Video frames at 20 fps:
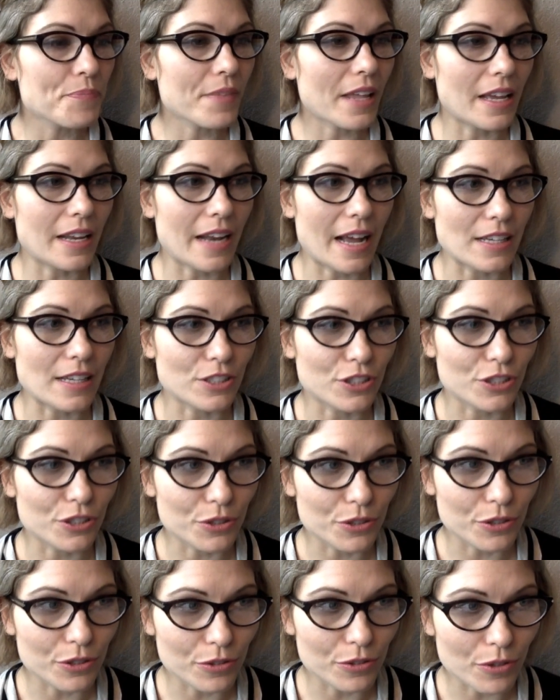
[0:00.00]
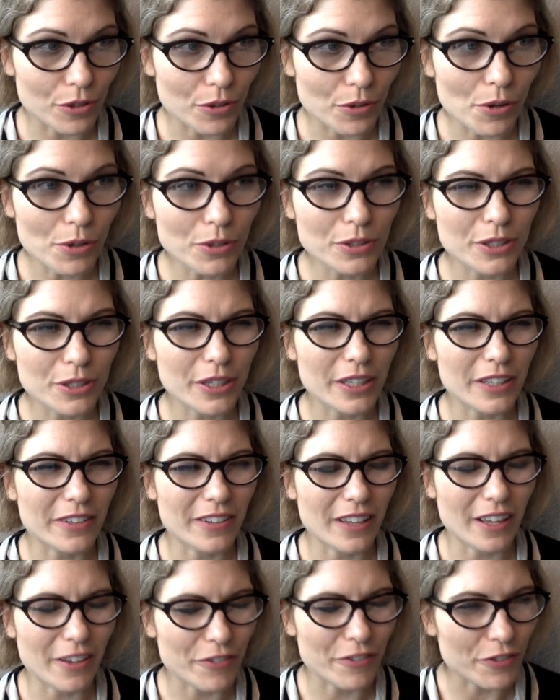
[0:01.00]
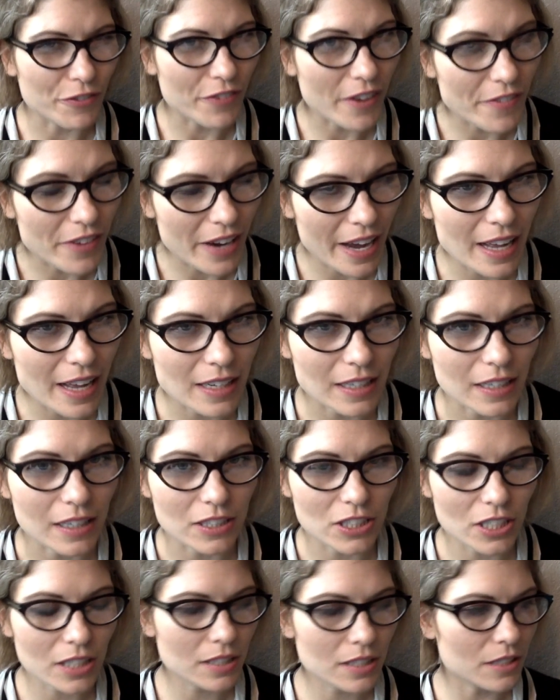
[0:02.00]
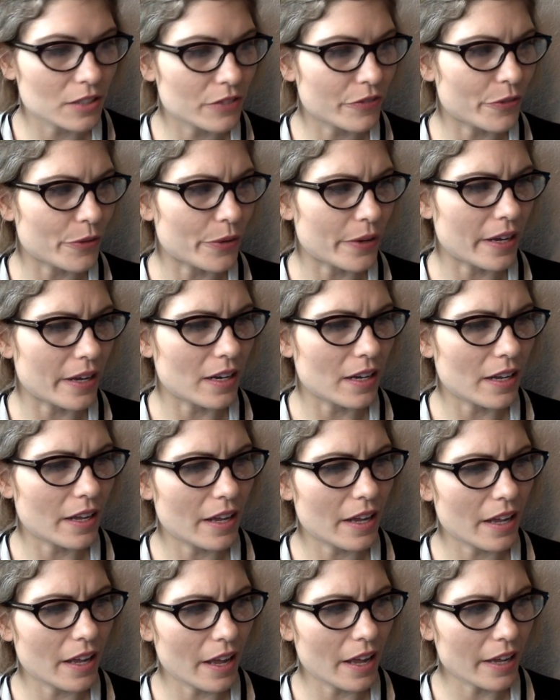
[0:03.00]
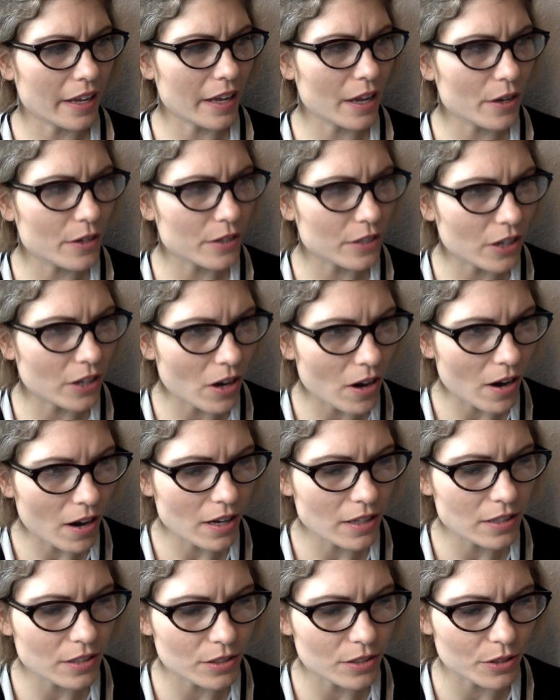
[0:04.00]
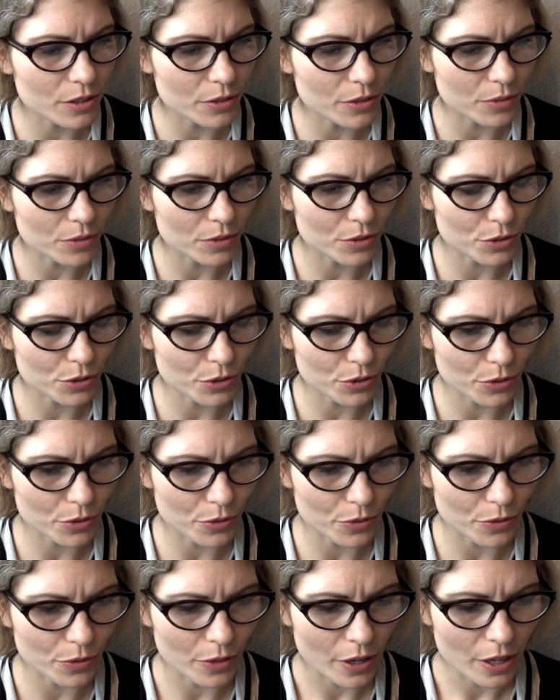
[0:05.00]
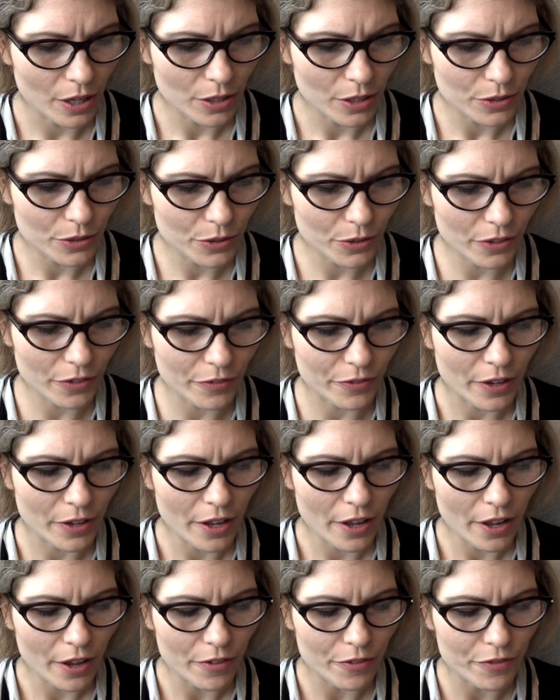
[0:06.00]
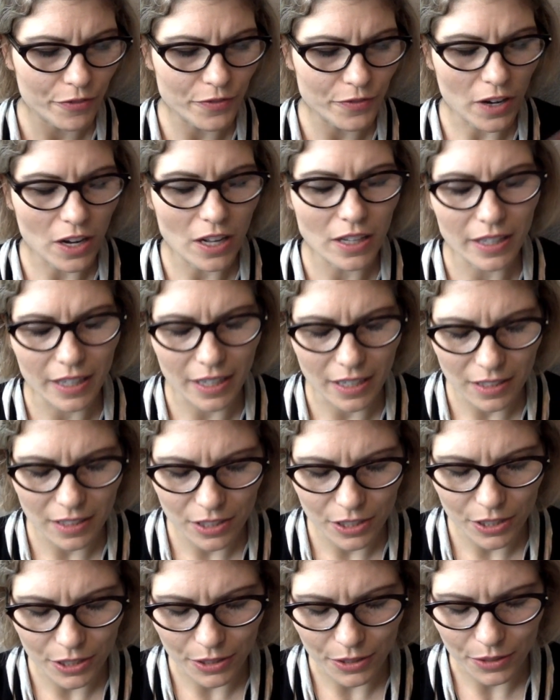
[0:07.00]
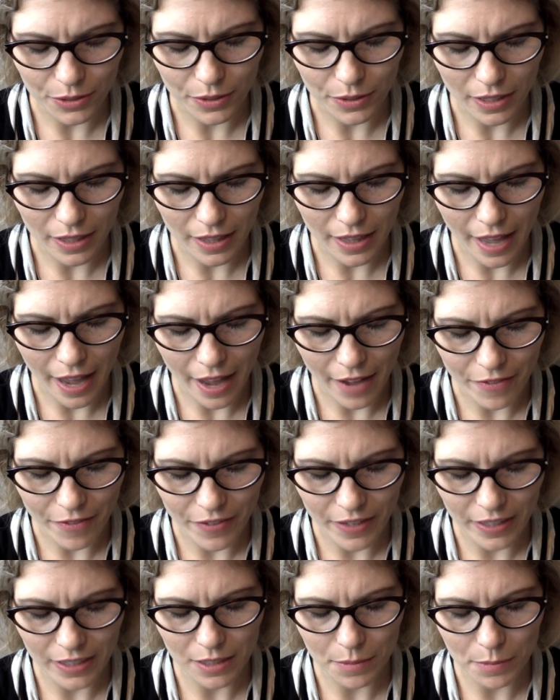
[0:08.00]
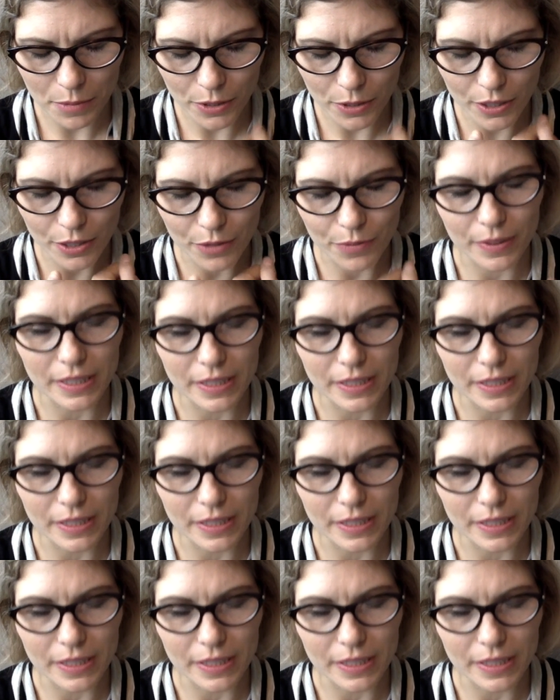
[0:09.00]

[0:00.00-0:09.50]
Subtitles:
And as you grow older, if you've never had any justice for it, it can cause you to sort of fall into that victimhood and